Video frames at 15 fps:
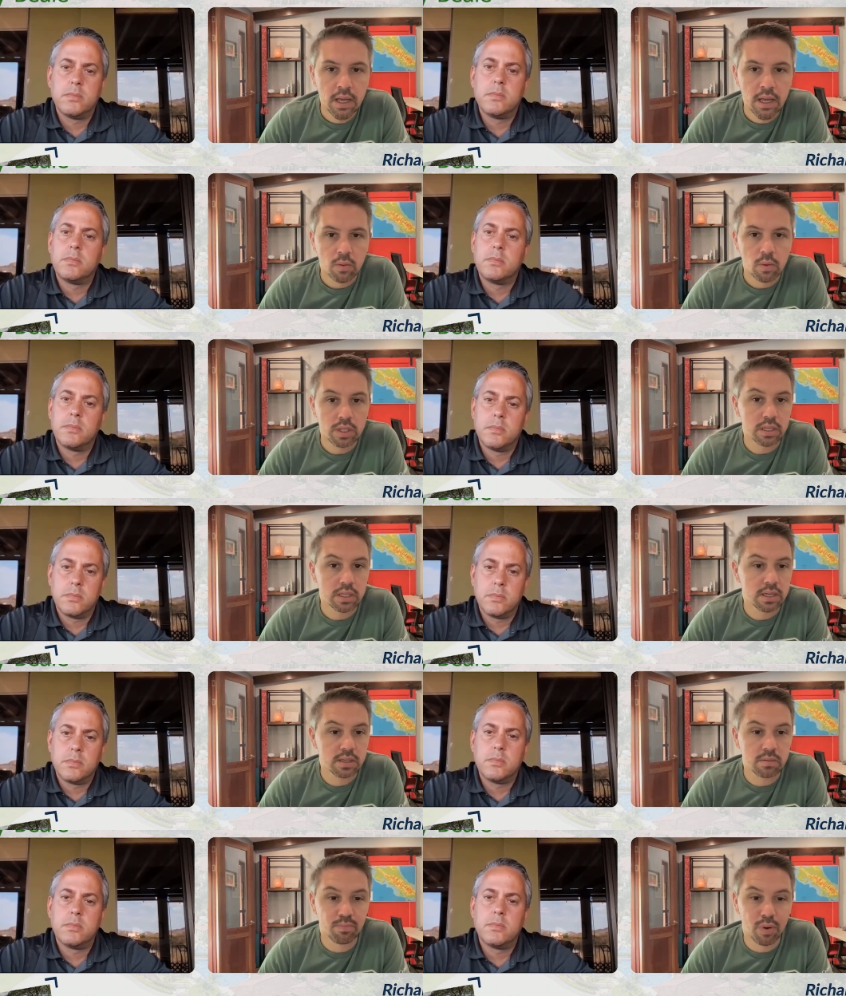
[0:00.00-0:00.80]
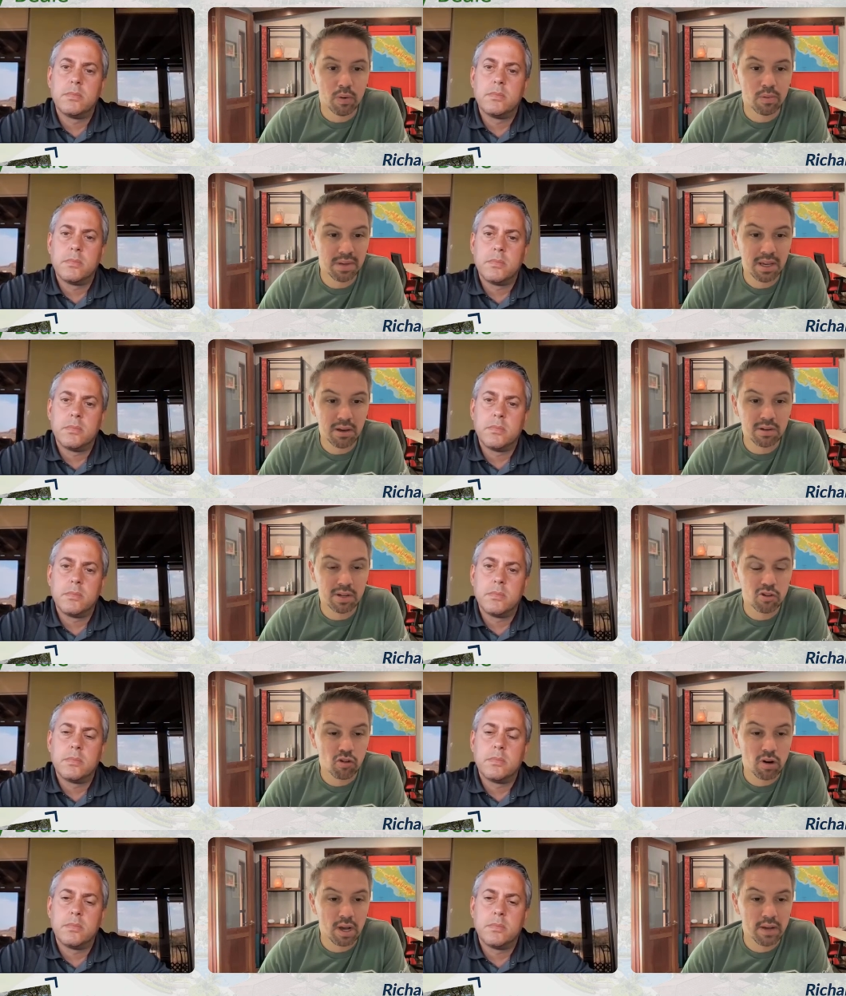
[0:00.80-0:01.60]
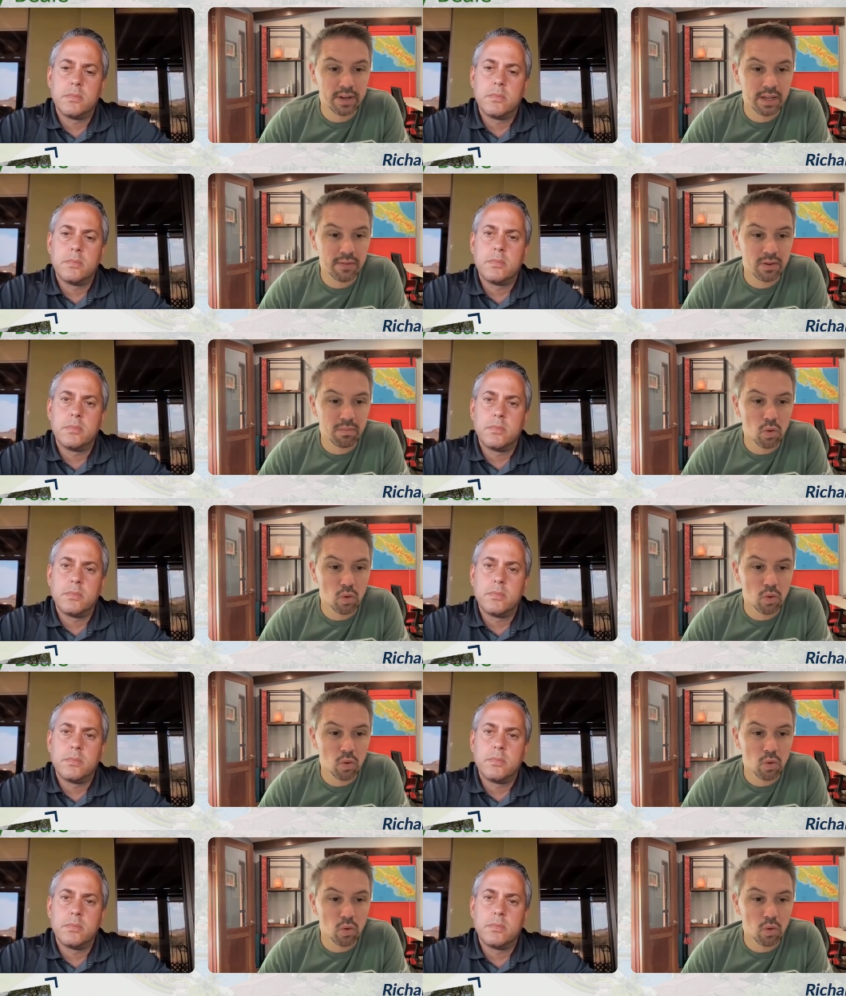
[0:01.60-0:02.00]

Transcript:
Speaker 1: which I think is probably going to drive it even